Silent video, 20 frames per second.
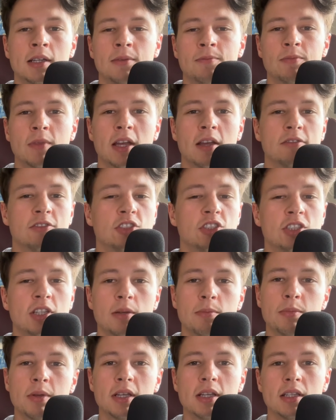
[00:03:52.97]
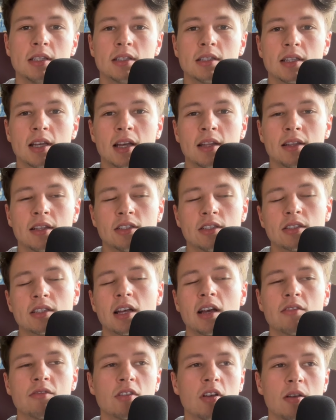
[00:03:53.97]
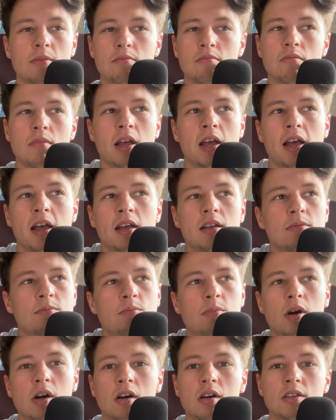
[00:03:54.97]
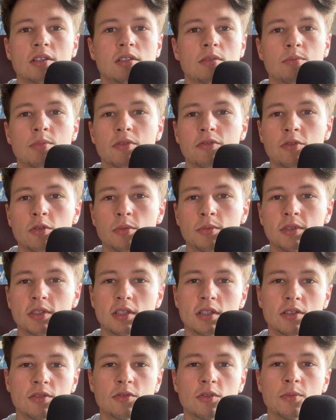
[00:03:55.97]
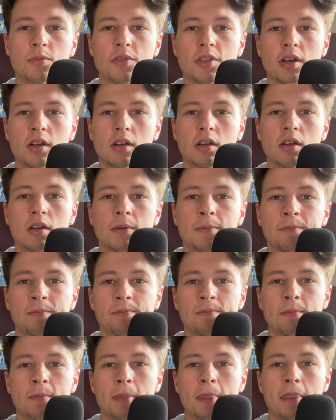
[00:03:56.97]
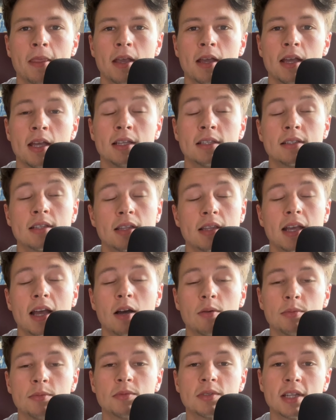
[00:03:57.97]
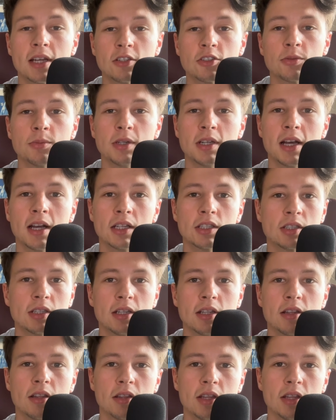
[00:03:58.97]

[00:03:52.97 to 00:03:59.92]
They have shit beats and they just have like meh bars and performances from Thugger. It's to the album's detriment actually that